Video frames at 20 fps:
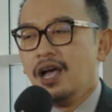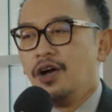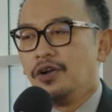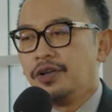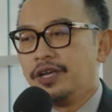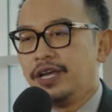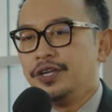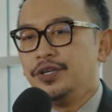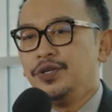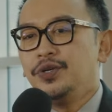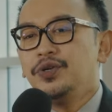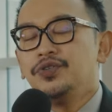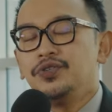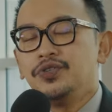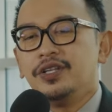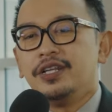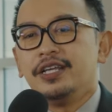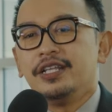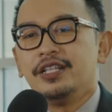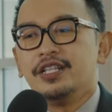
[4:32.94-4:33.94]
Okay,
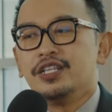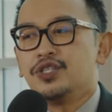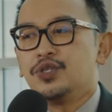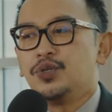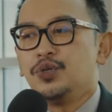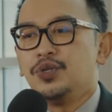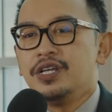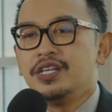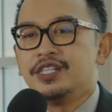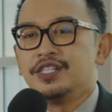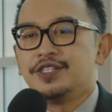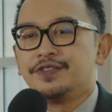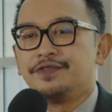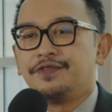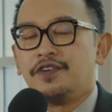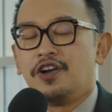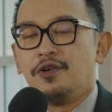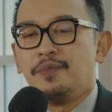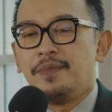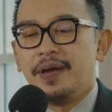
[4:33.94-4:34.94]
usually the students
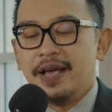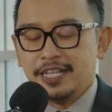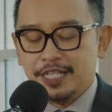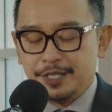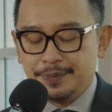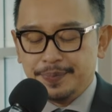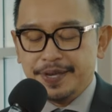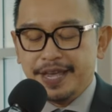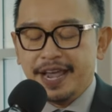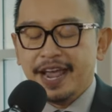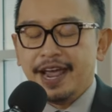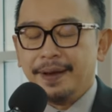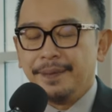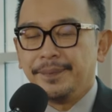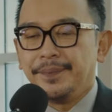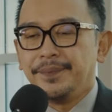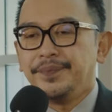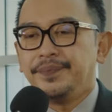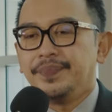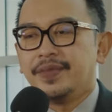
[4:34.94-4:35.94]
from
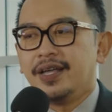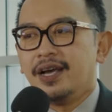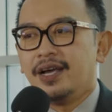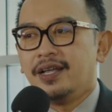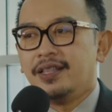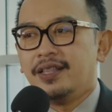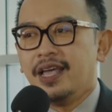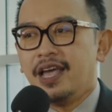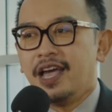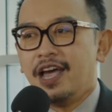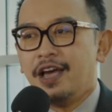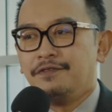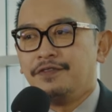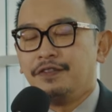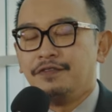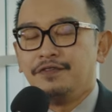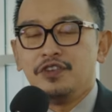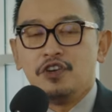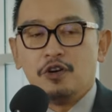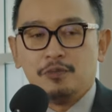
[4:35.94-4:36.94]
SPM, they have
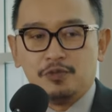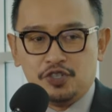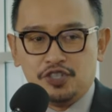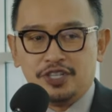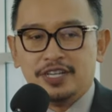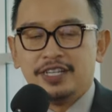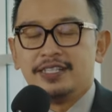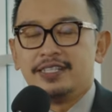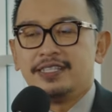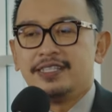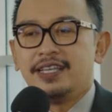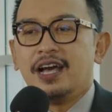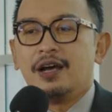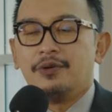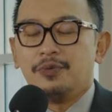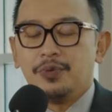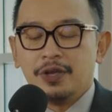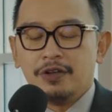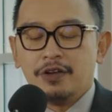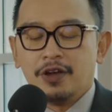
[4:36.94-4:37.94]
a few options.
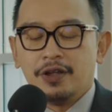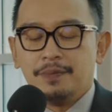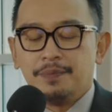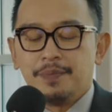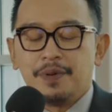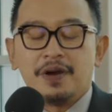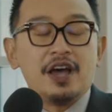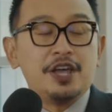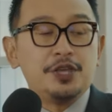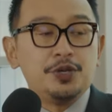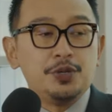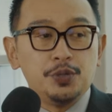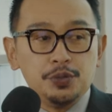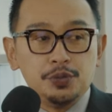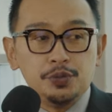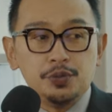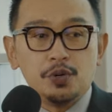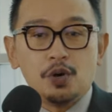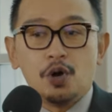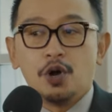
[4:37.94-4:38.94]
Yeah, we got
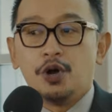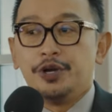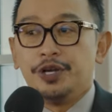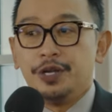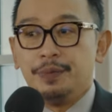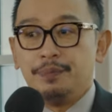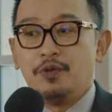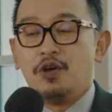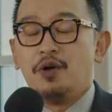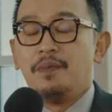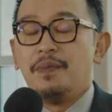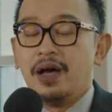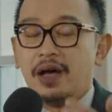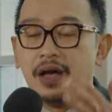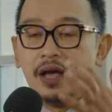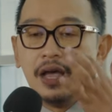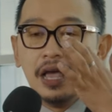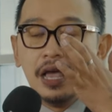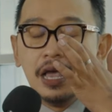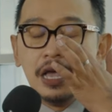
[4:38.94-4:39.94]
PRAU or
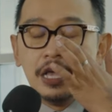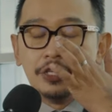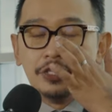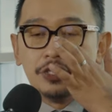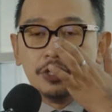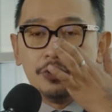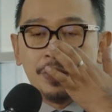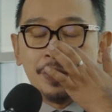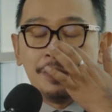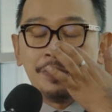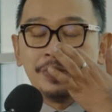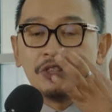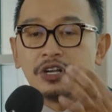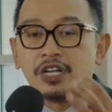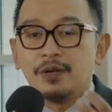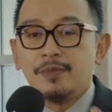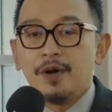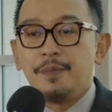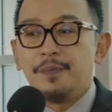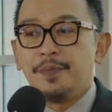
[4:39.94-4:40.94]
diploma. So when we
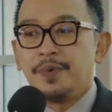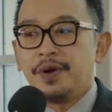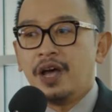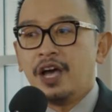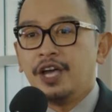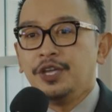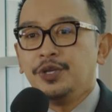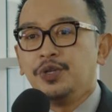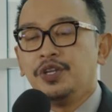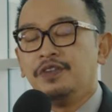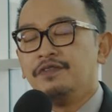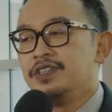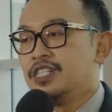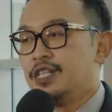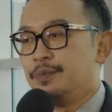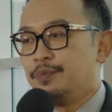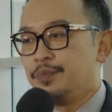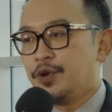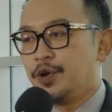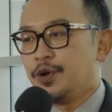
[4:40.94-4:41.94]
talk about PRAU
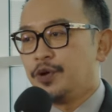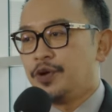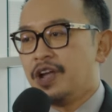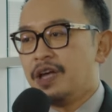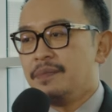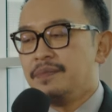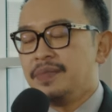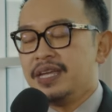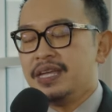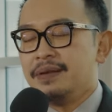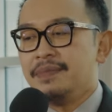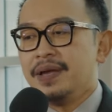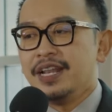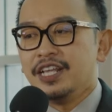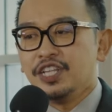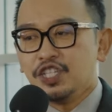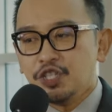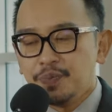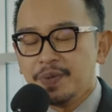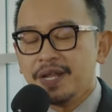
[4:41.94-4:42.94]
university program in
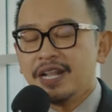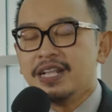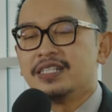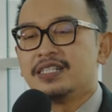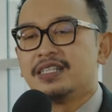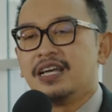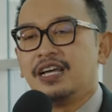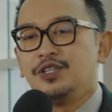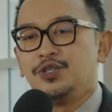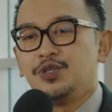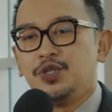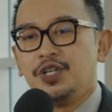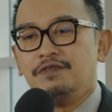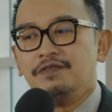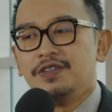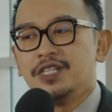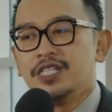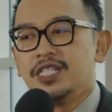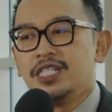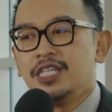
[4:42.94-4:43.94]
Management and Science
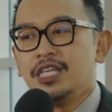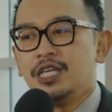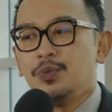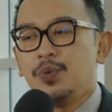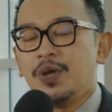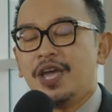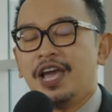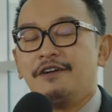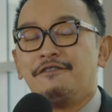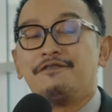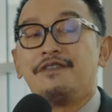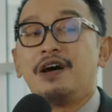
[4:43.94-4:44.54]
University, we have